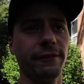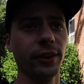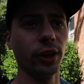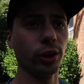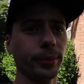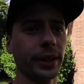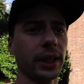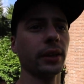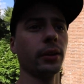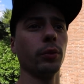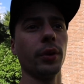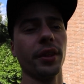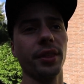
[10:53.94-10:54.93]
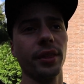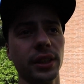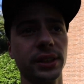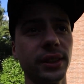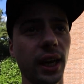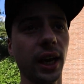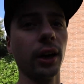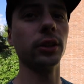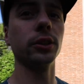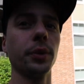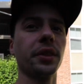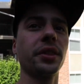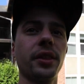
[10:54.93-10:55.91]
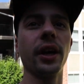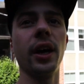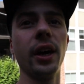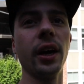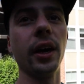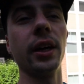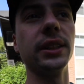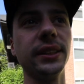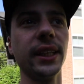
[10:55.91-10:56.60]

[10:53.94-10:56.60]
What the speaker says: filming with the sound with the